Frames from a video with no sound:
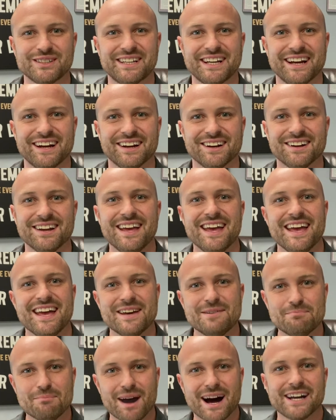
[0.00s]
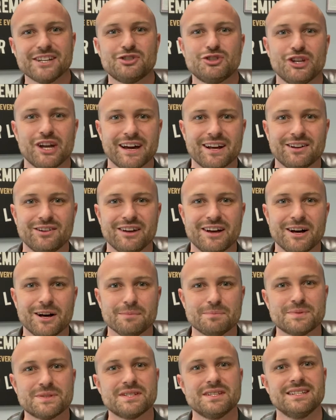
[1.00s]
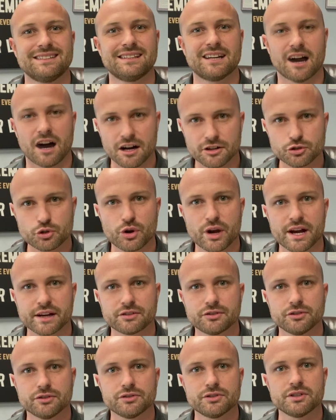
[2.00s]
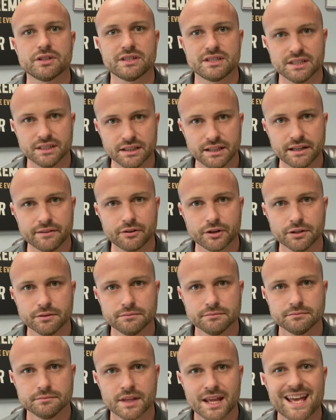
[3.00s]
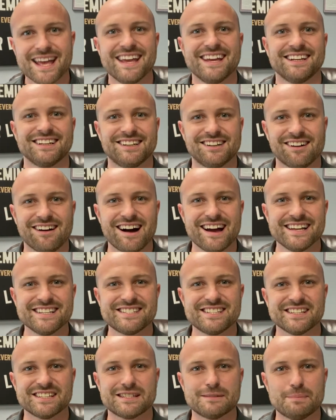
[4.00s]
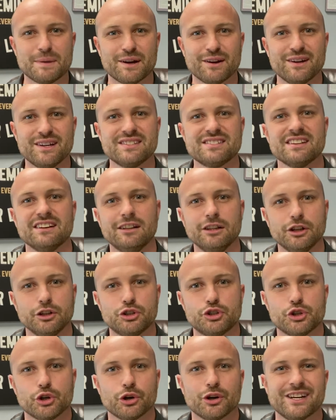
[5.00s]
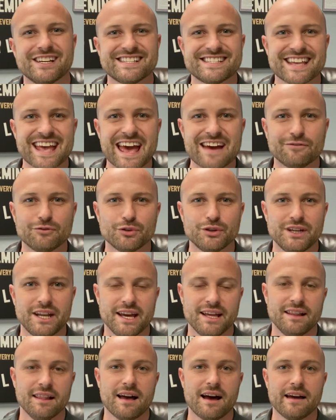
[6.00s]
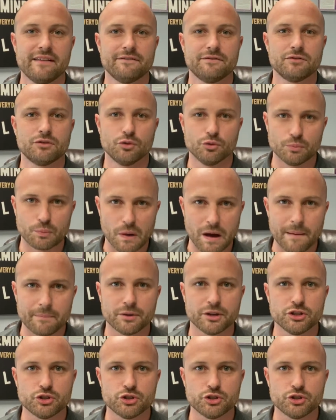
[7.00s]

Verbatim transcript: Care, and my channel helps contractors deliver and clients experience a luxurious everyday life through property